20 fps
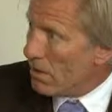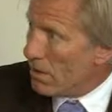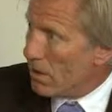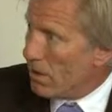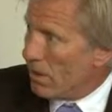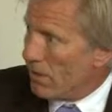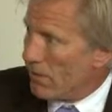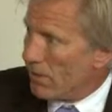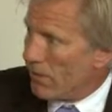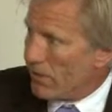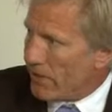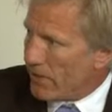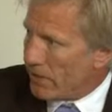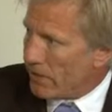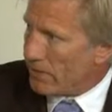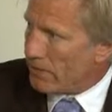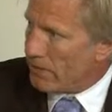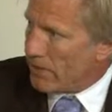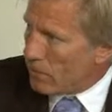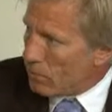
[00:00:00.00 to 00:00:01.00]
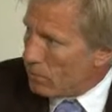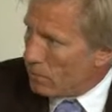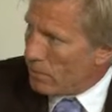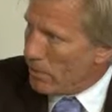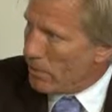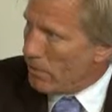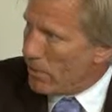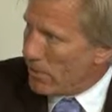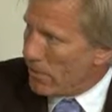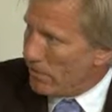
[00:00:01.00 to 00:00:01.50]
And I think that will
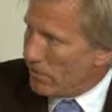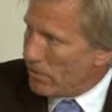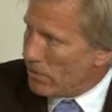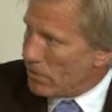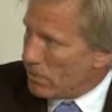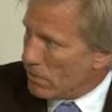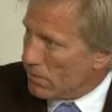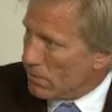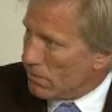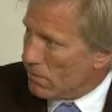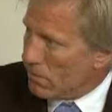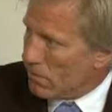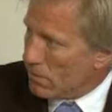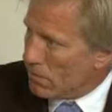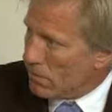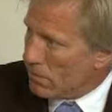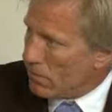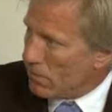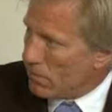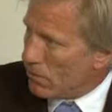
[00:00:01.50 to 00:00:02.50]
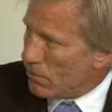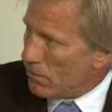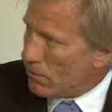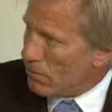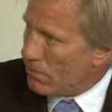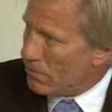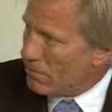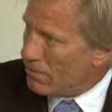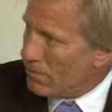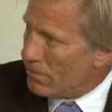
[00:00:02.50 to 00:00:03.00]
be beneficial for
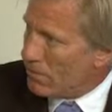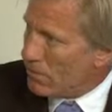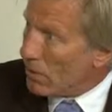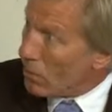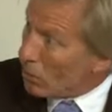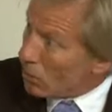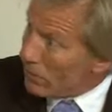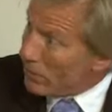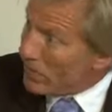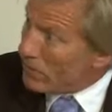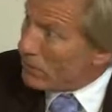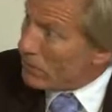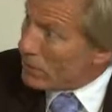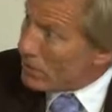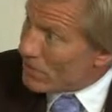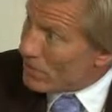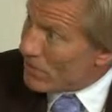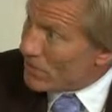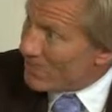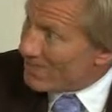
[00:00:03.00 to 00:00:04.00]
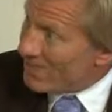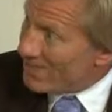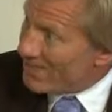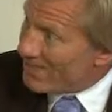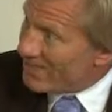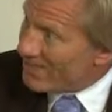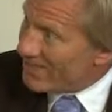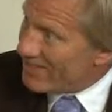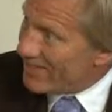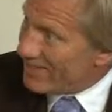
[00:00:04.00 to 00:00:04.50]
the whole industry,
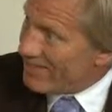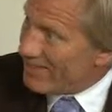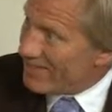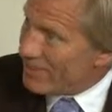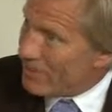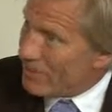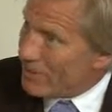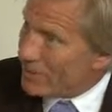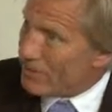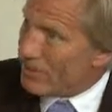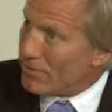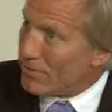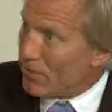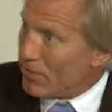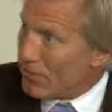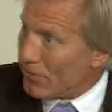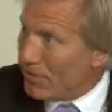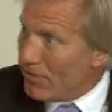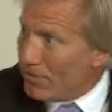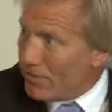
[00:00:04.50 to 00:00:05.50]
that there is not